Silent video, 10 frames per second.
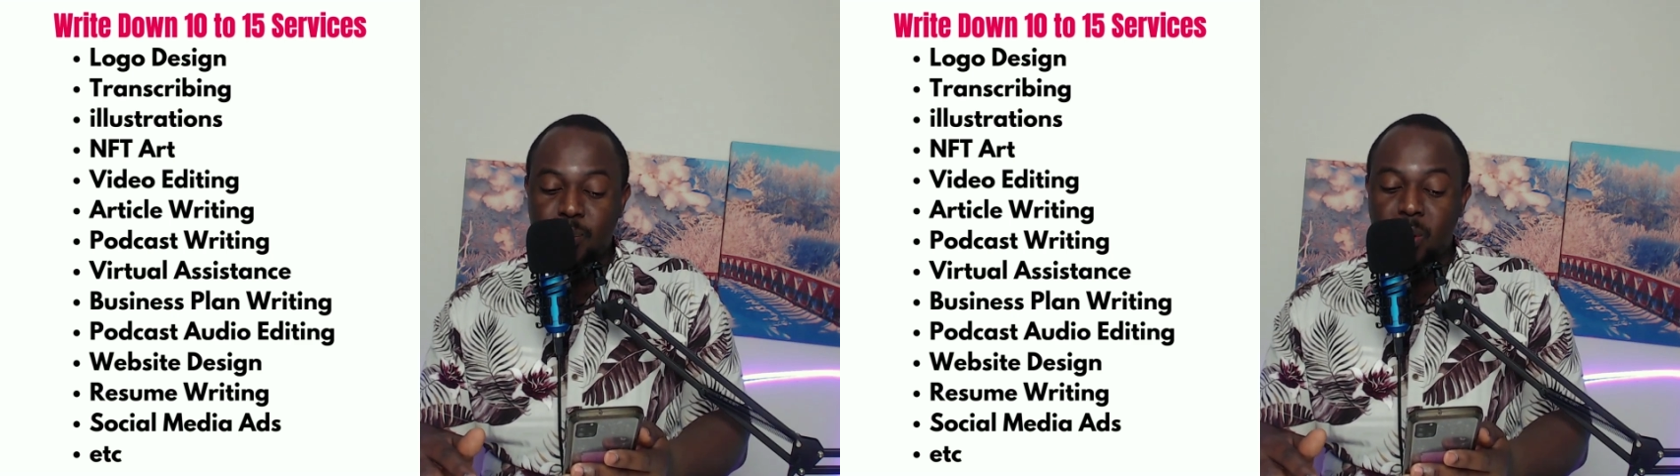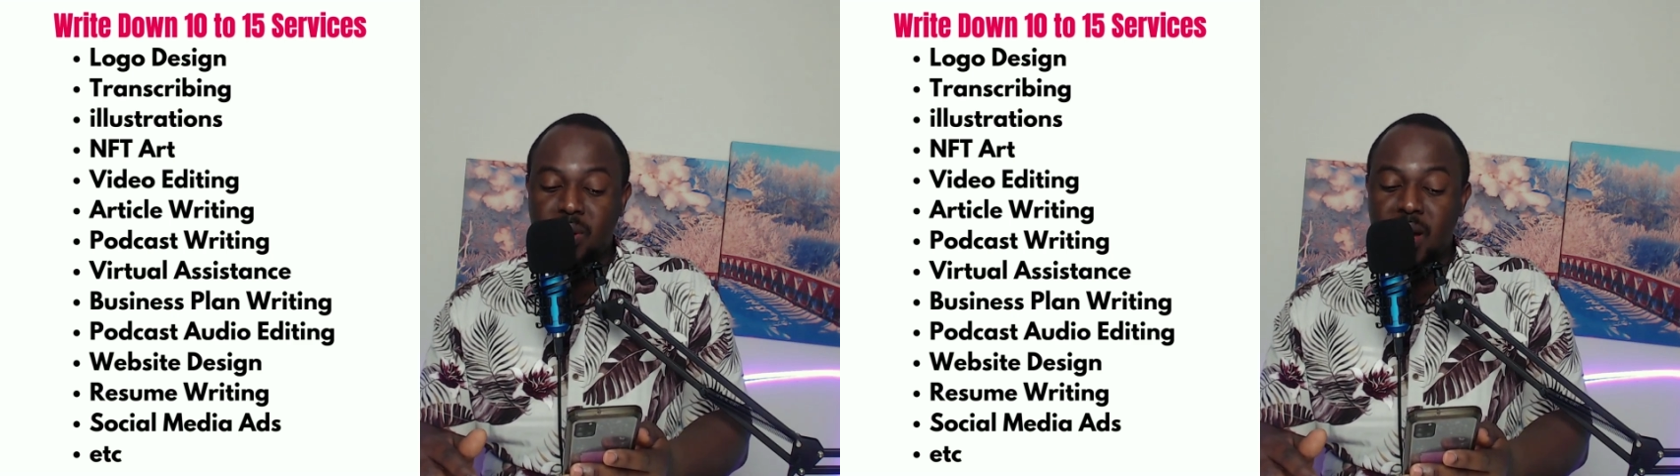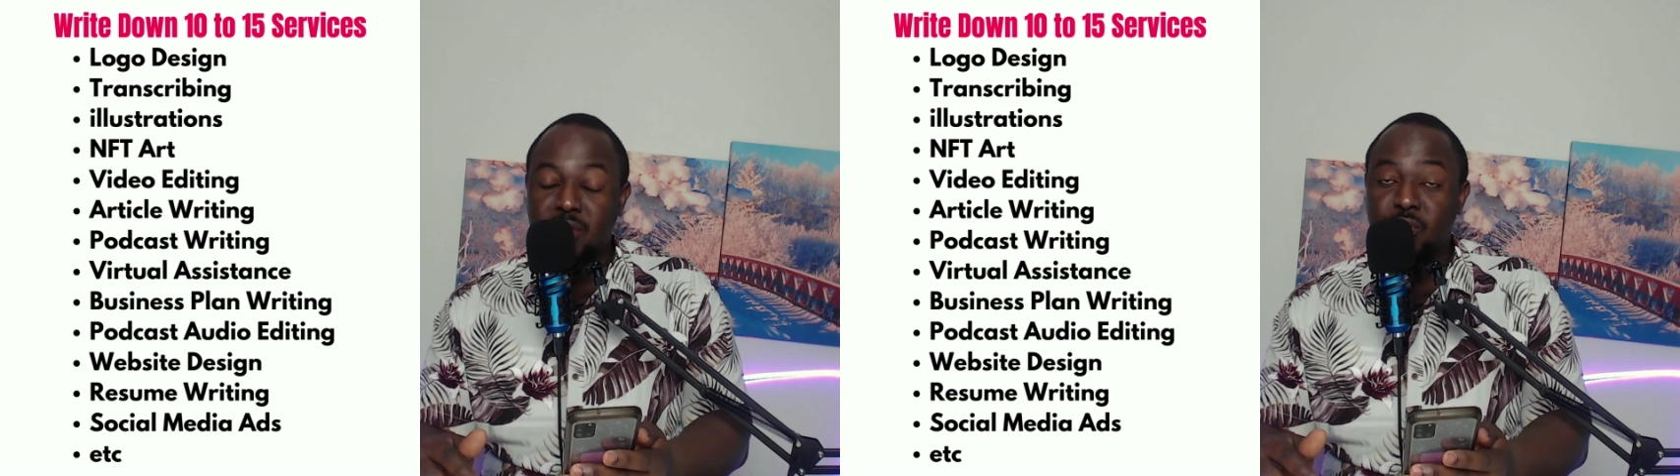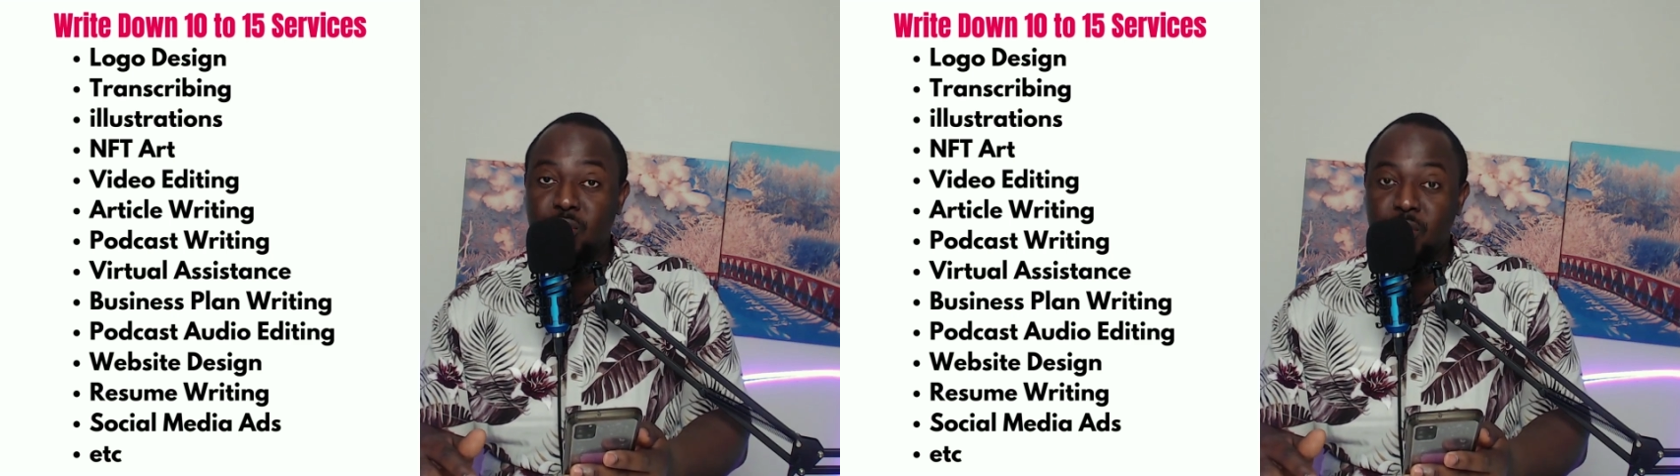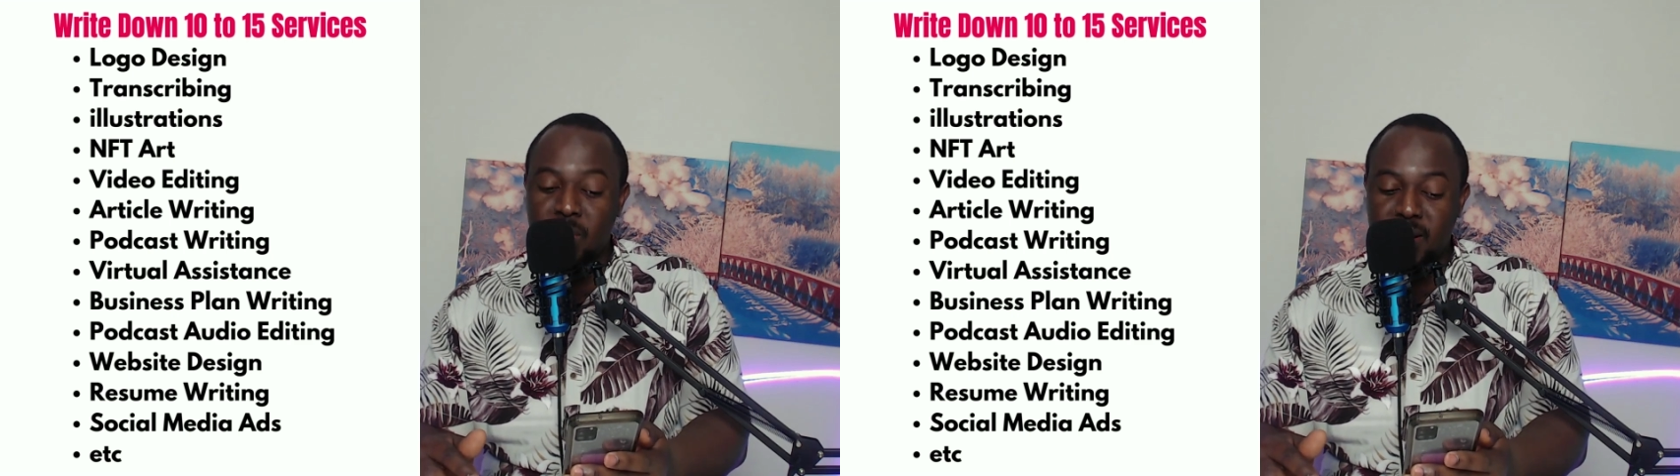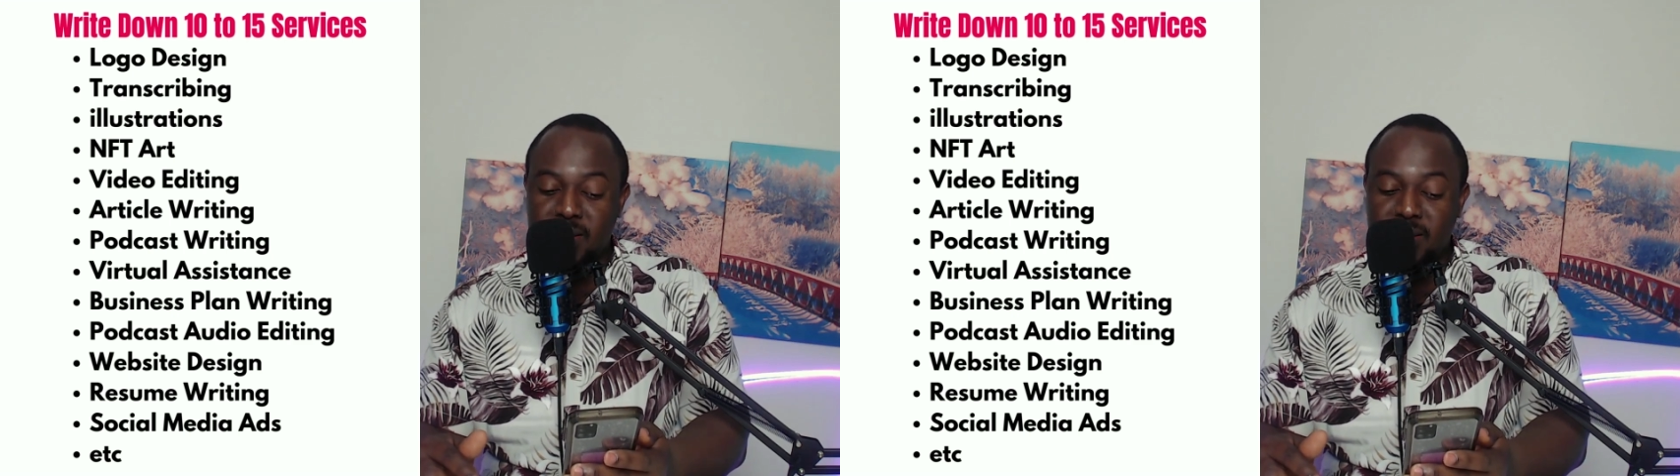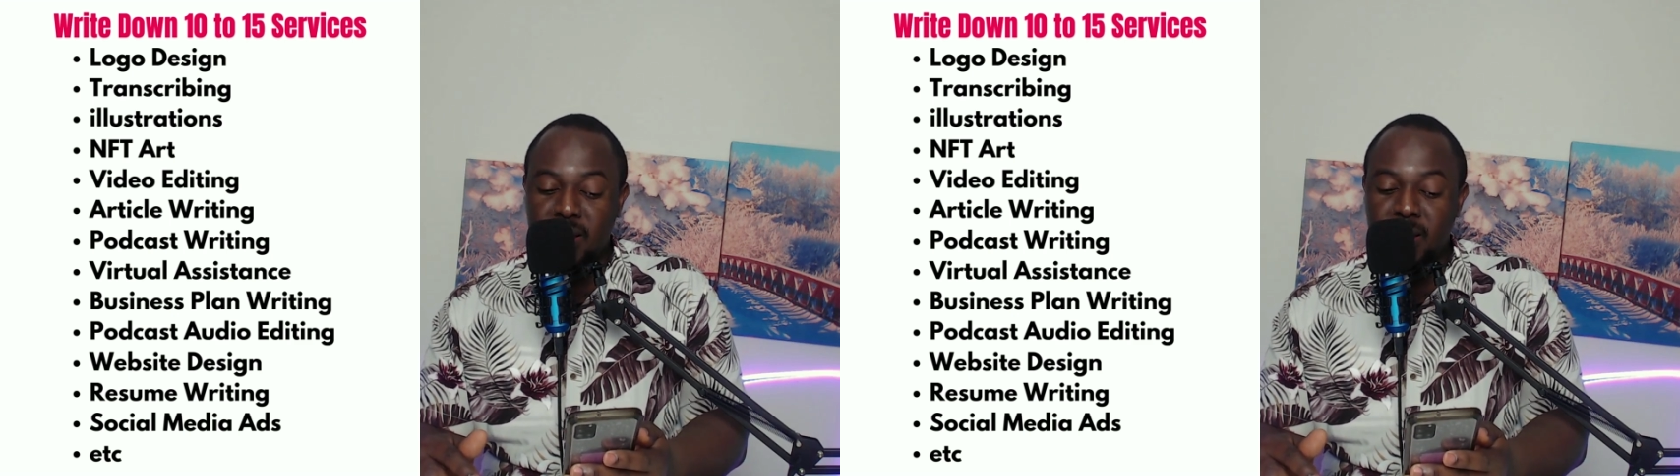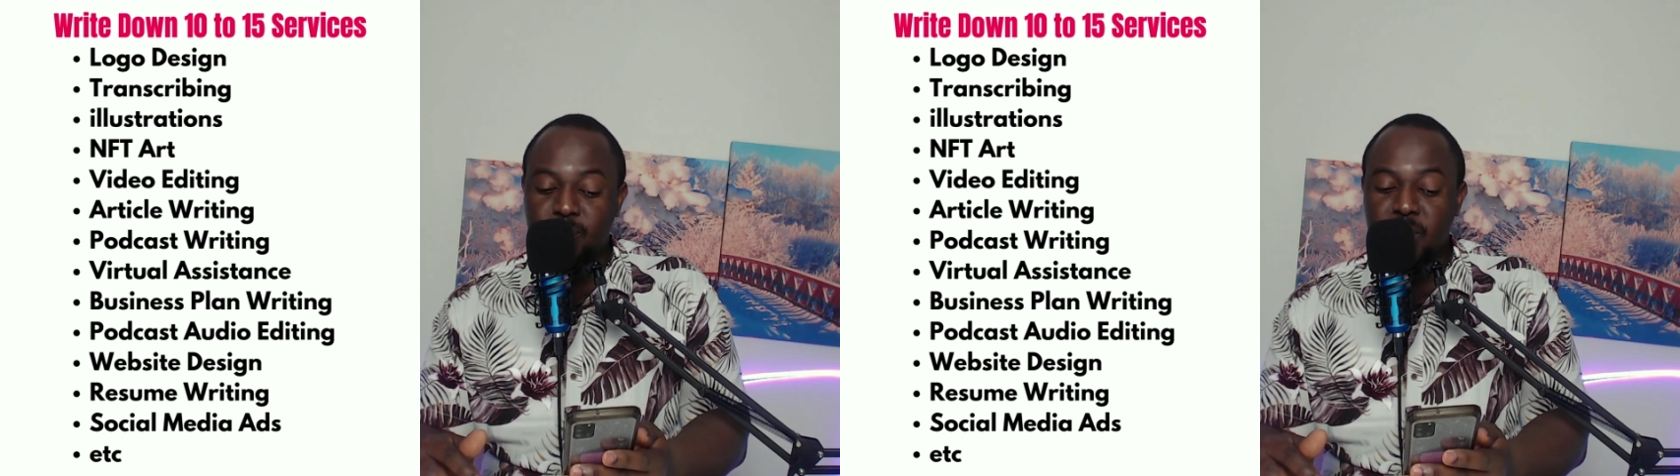podcast audio
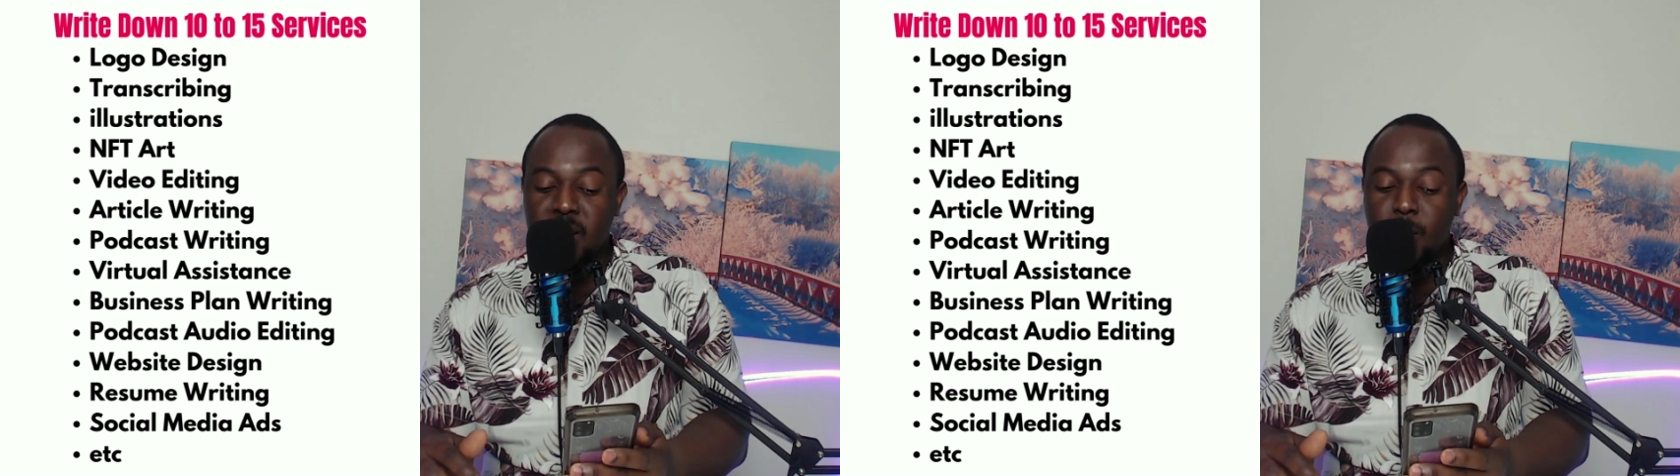editing,